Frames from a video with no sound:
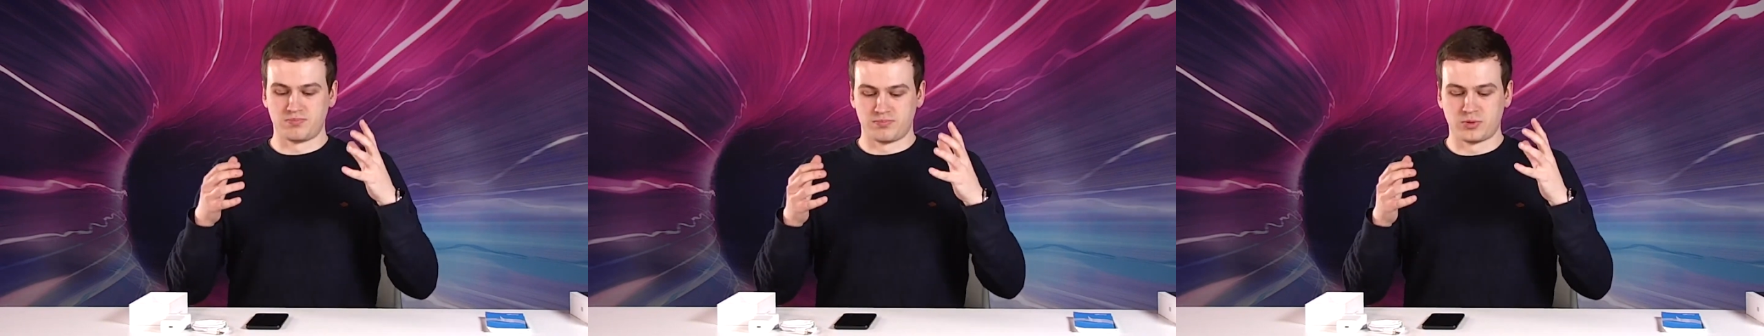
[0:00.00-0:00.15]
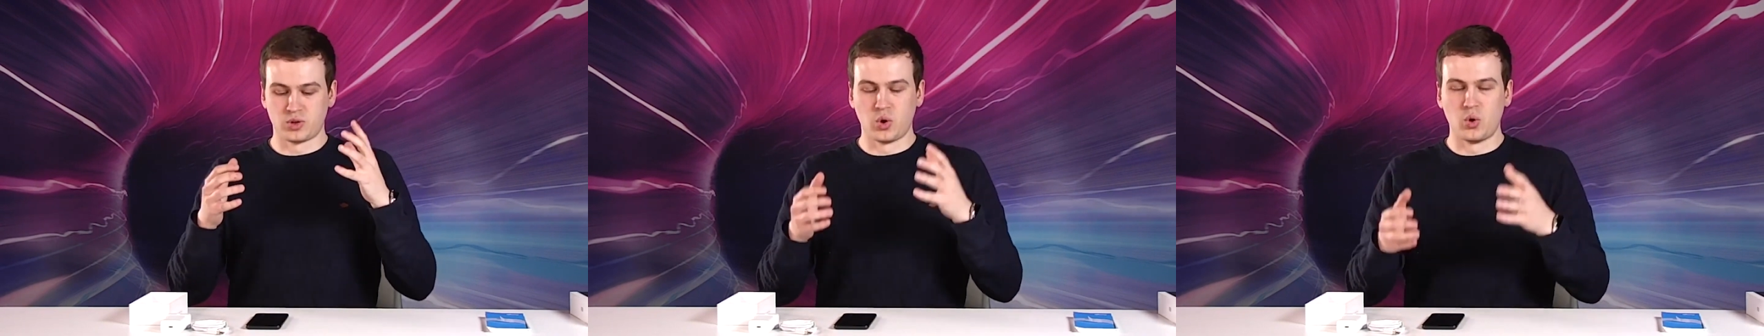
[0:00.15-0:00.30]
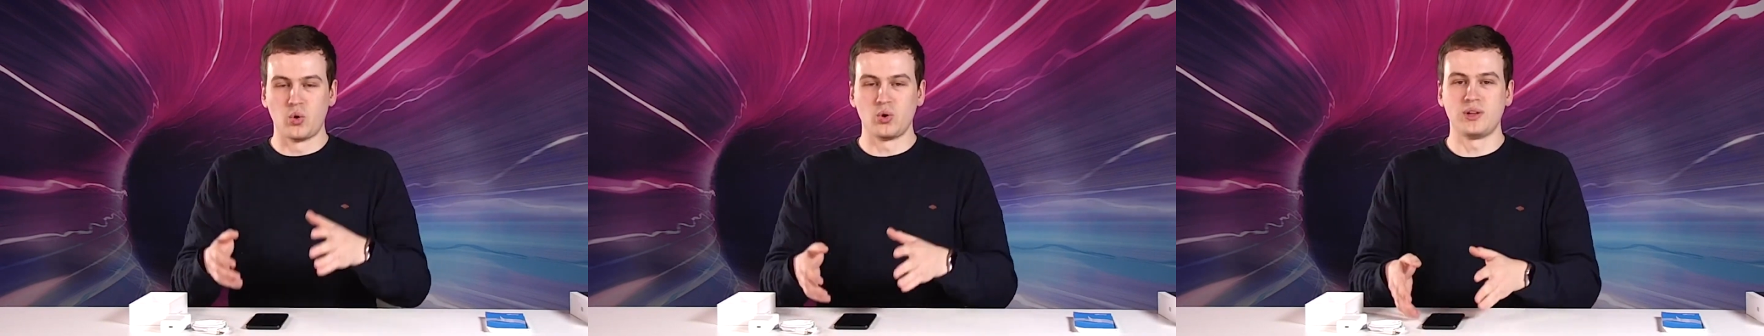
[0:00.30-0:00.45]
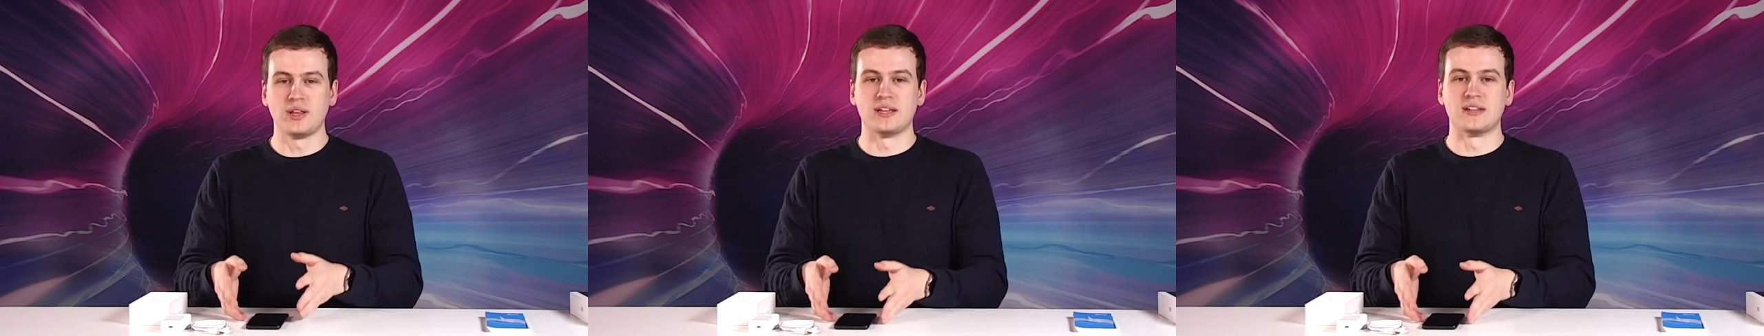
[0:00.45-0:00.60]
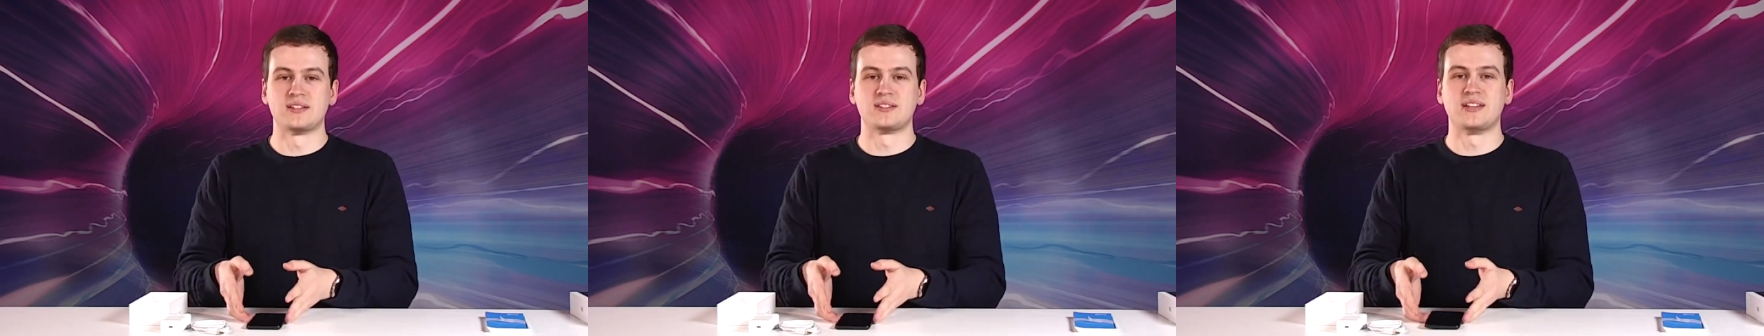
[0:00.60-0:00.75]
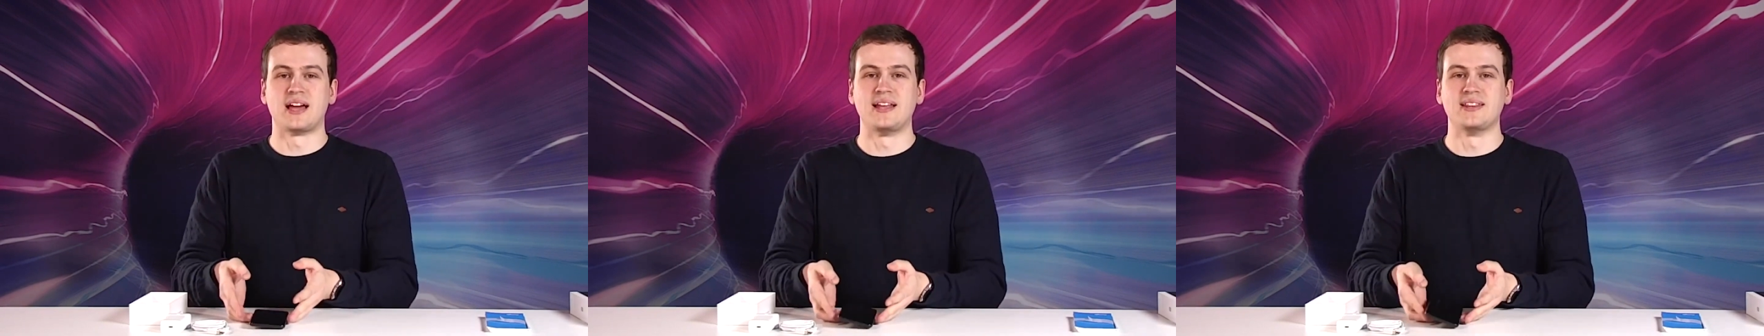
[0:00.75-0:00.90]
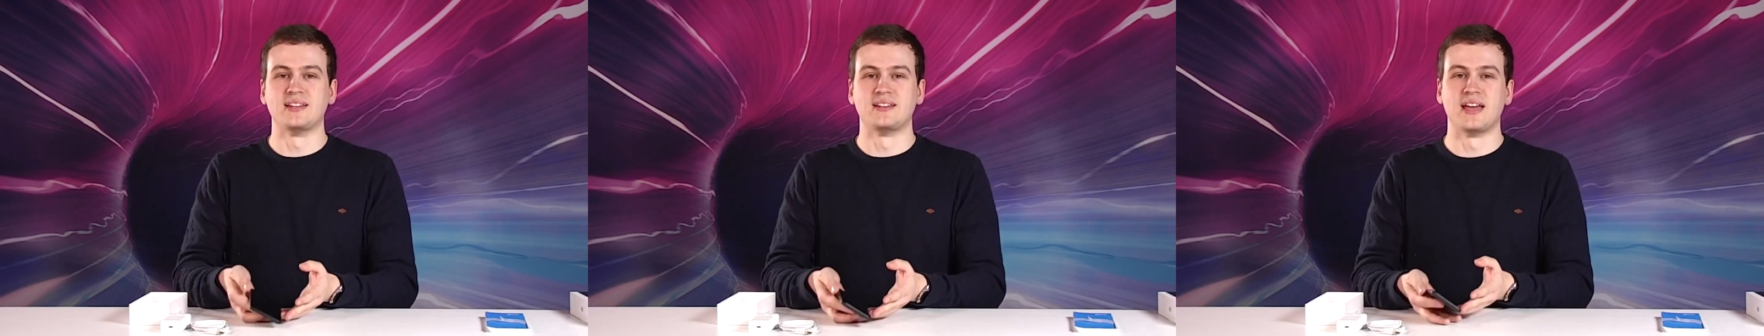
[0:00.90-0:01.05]
totally
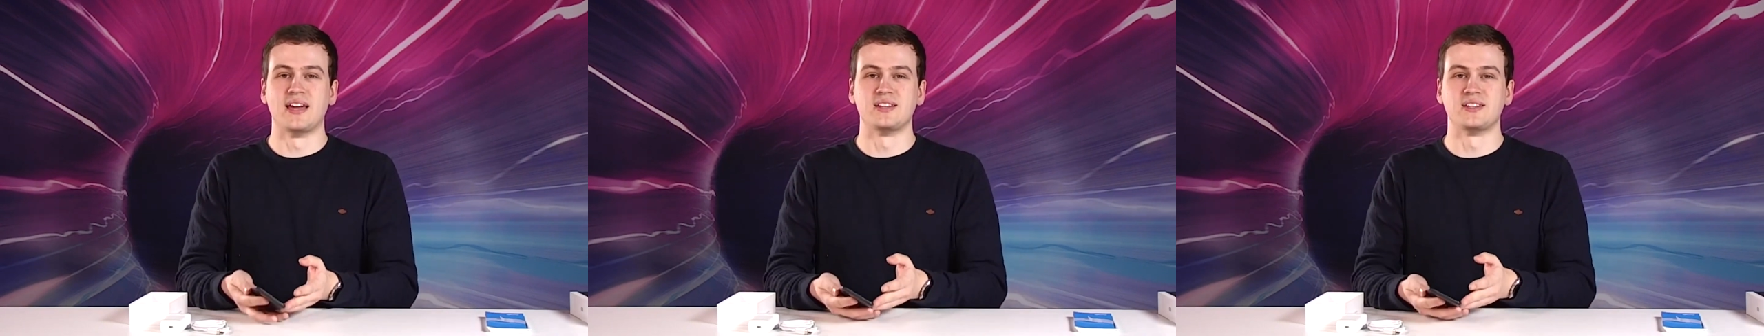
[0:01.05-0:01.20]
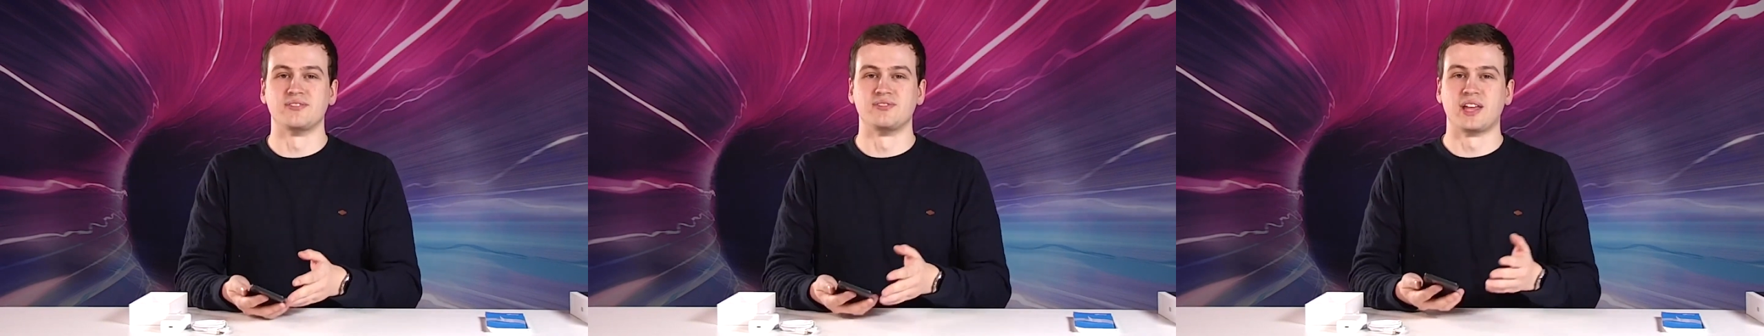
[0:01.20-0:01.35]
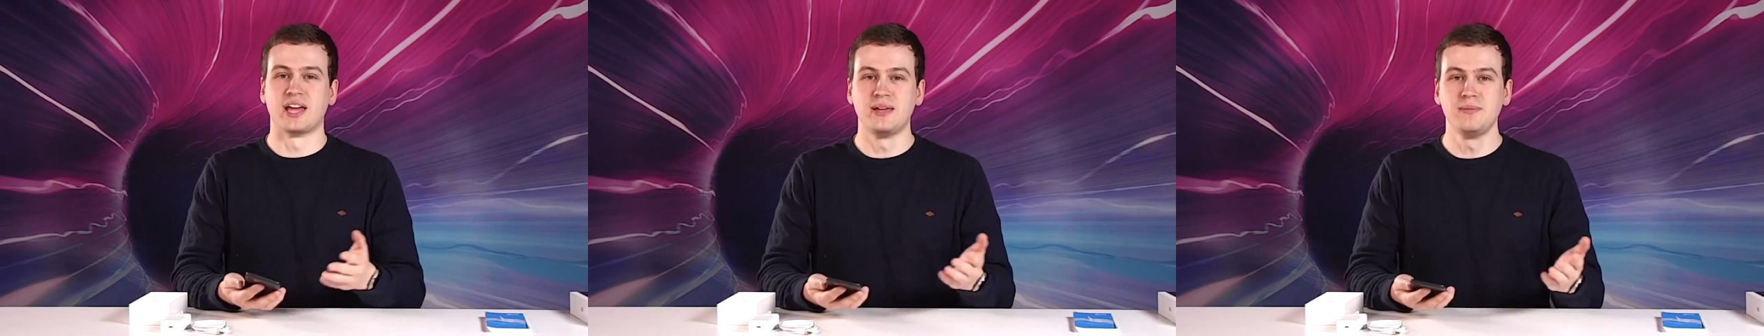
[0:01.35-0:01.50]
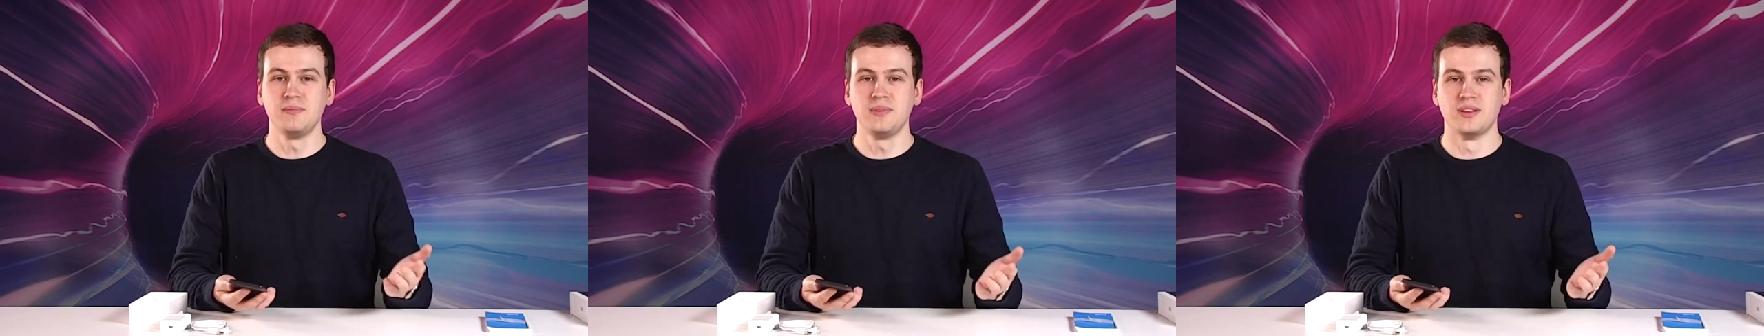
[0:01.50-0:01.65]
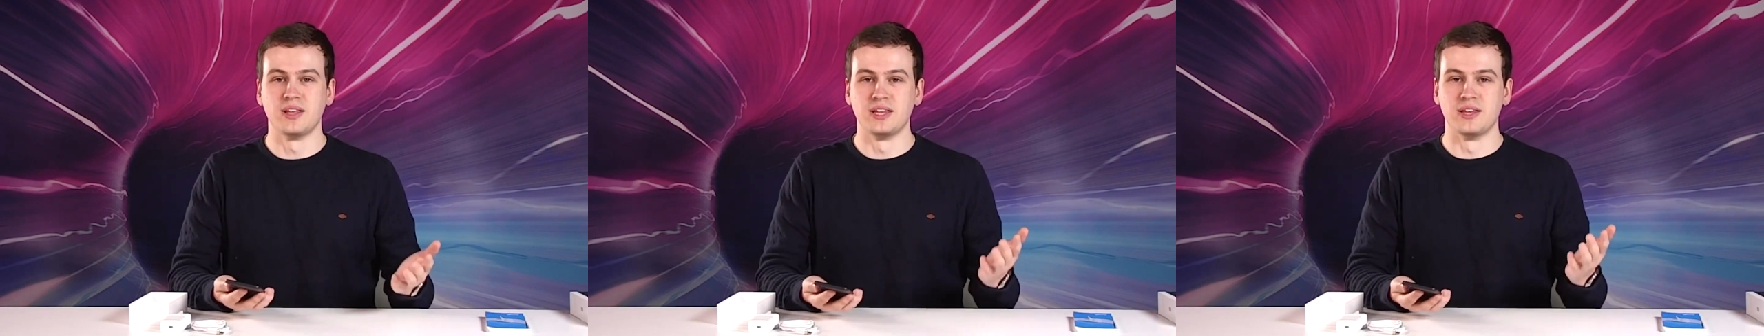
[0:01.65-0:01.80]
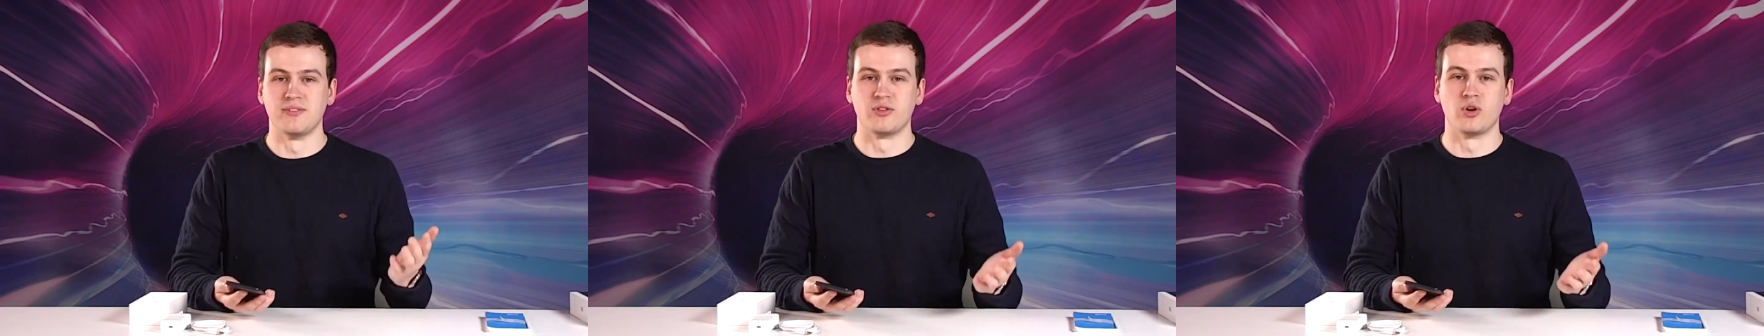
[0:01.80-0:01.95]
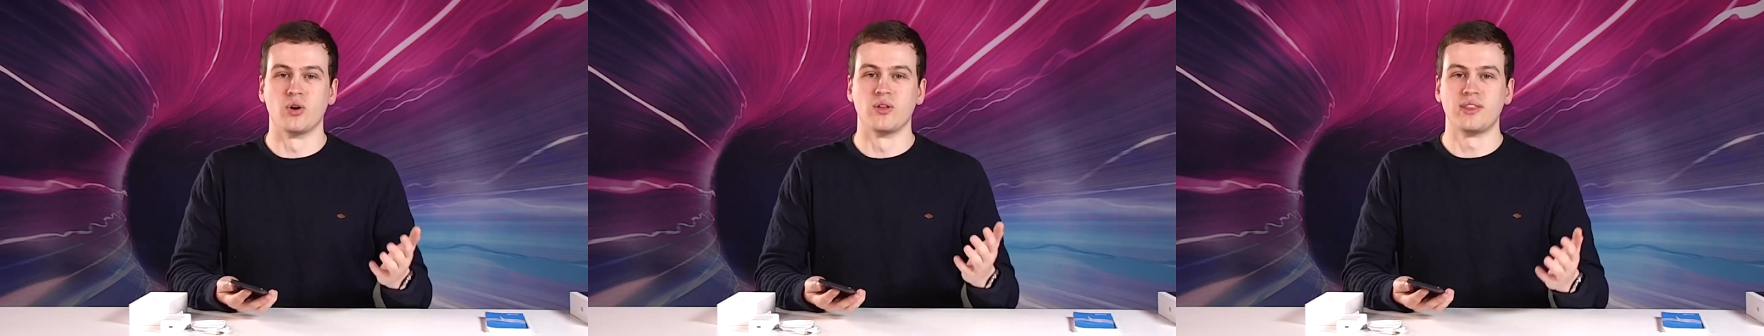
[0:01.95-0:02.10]
stand the test of time, then
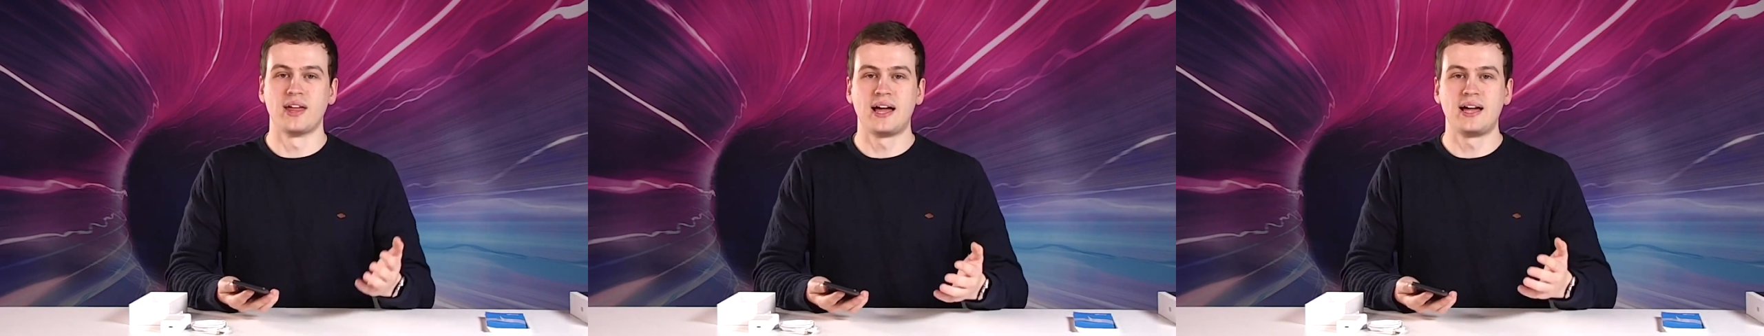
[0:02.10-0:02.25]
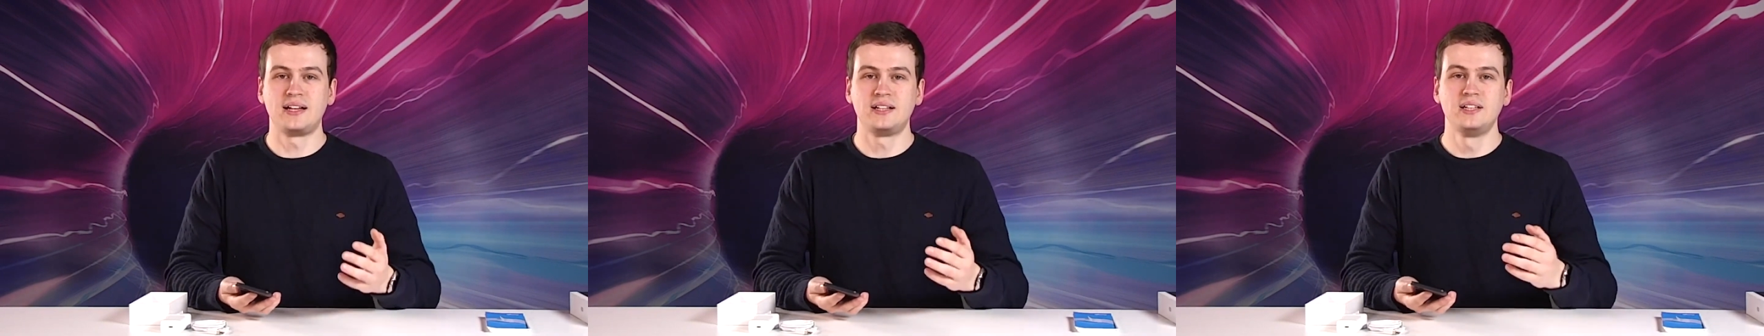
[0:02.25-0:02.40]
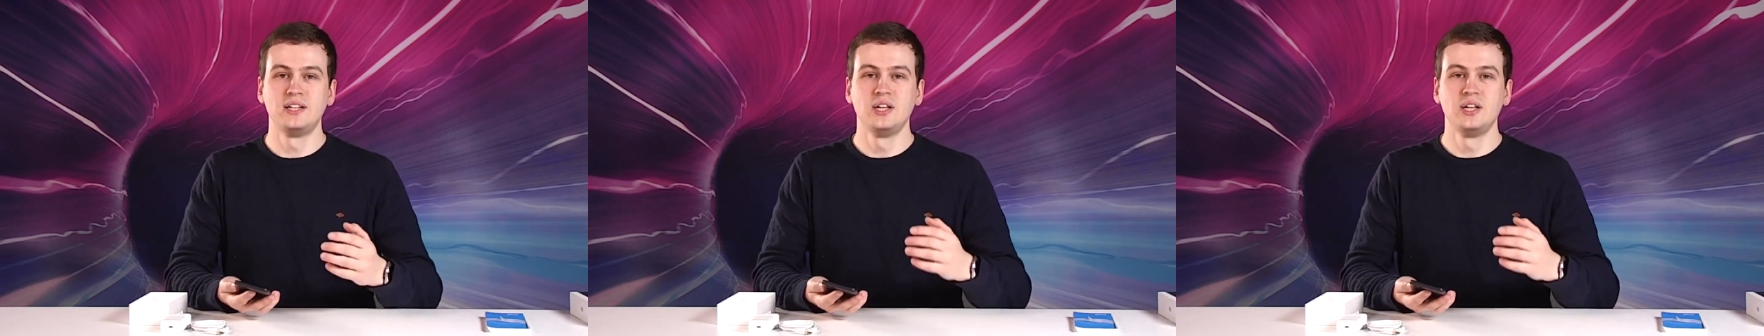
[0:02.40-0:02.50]
you've got that.